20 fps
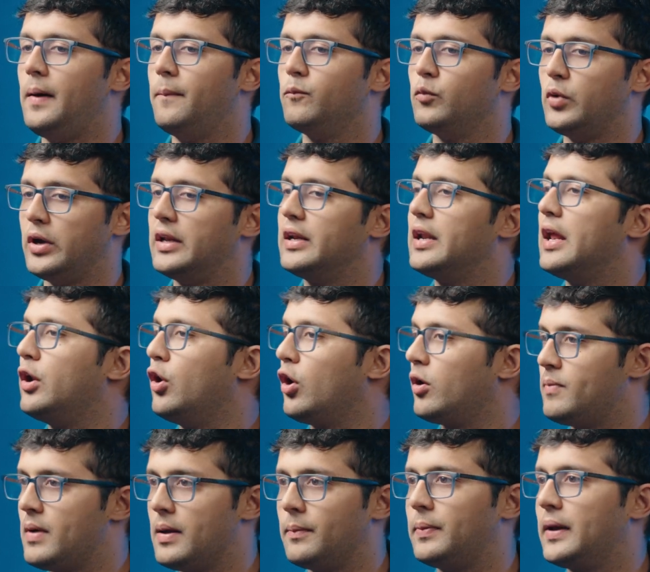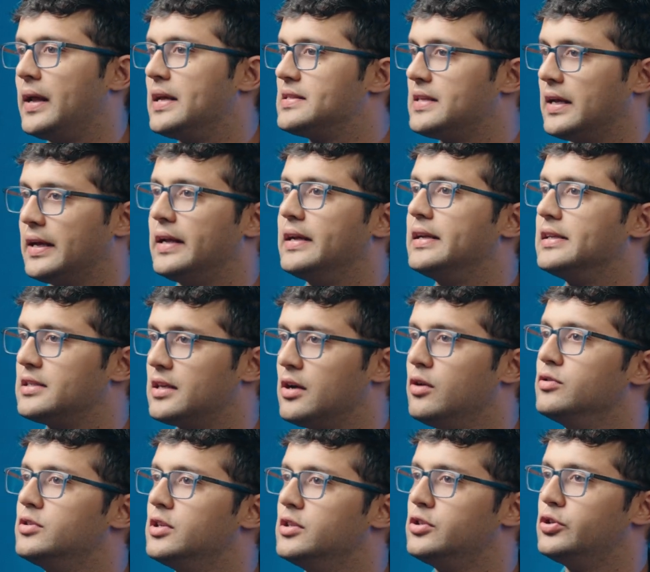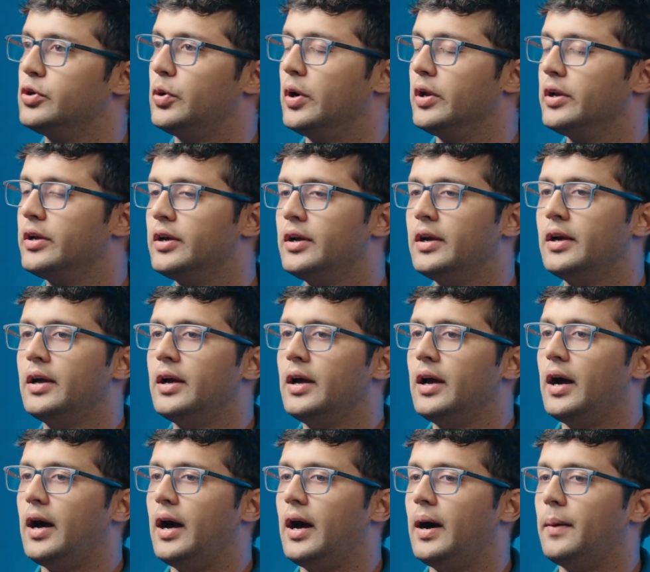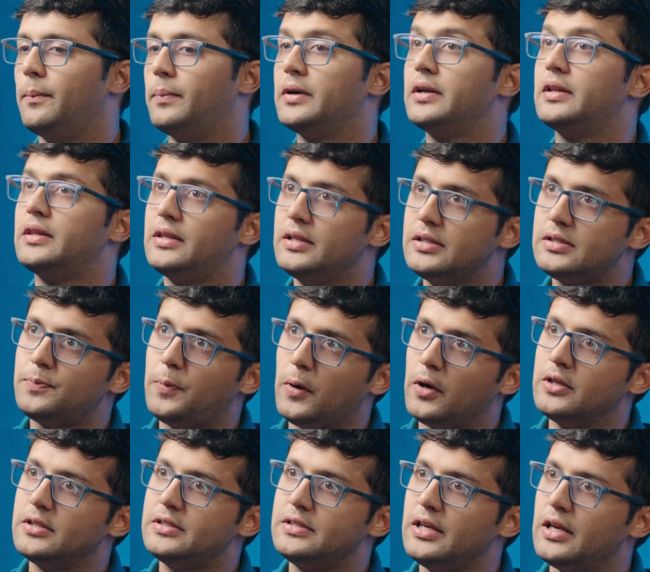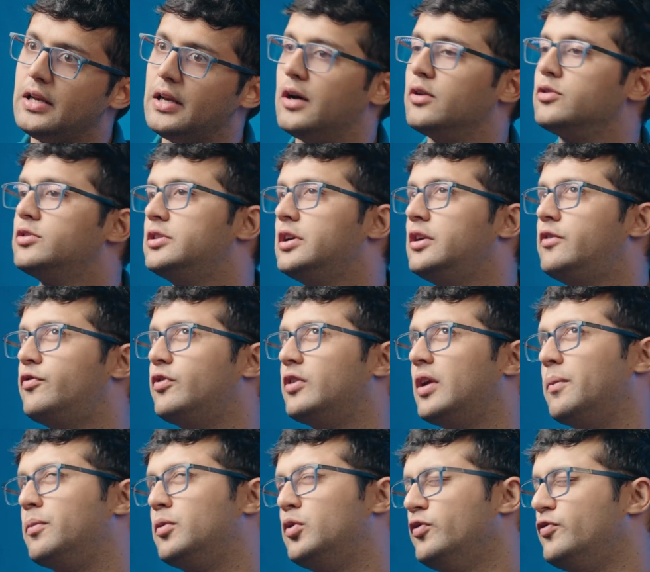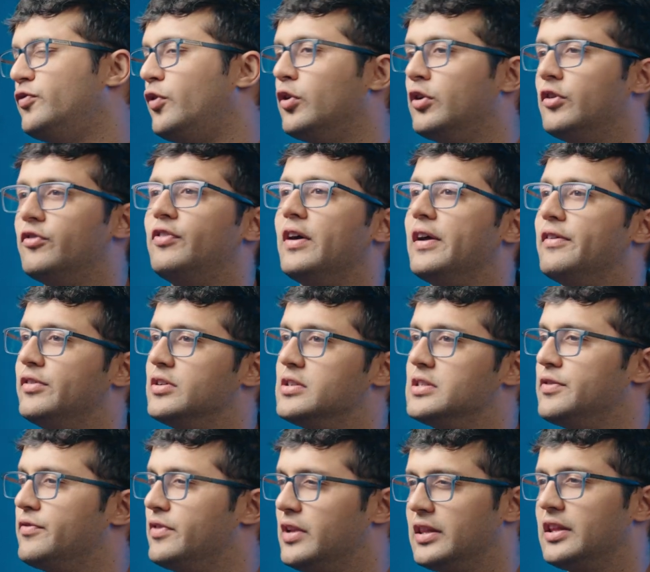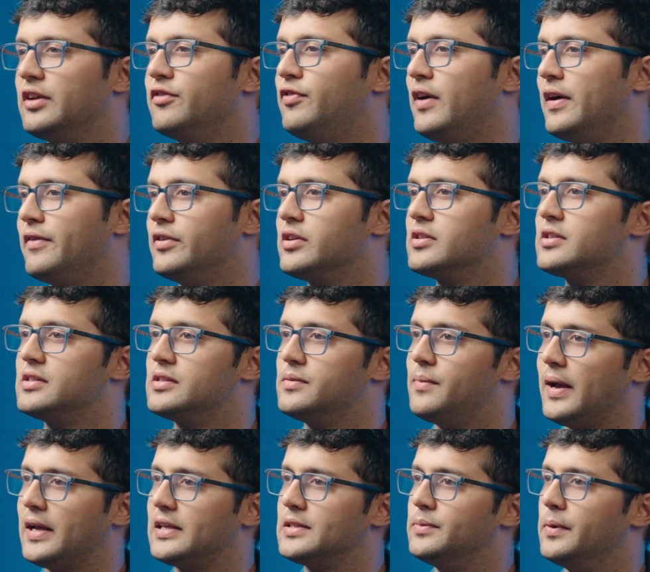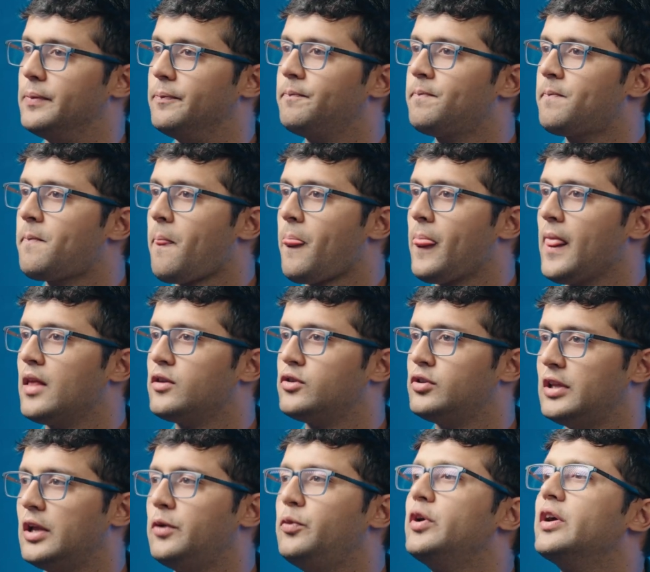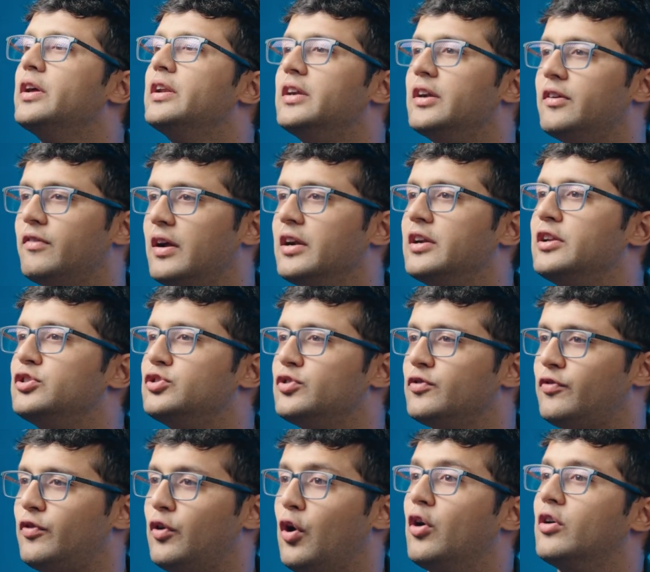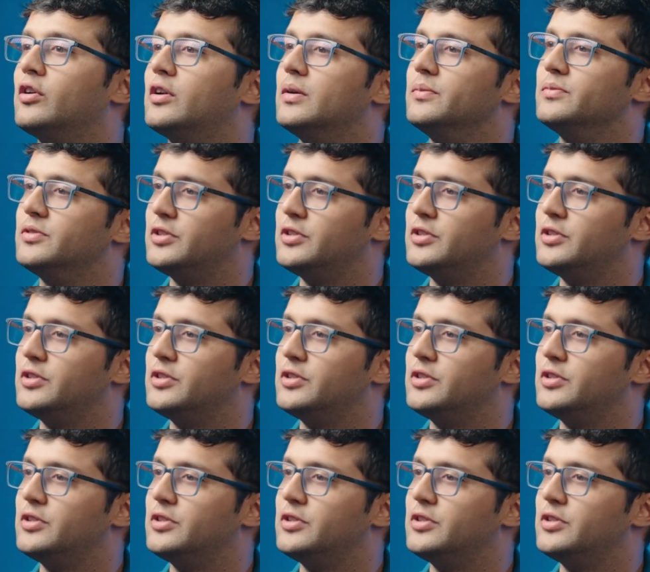Wherein I lock my price, I get discounts and so on. But this policy allows it for up to 4 or 5 years even. I think 5 years is the maximum. So that we get an advantage of long-term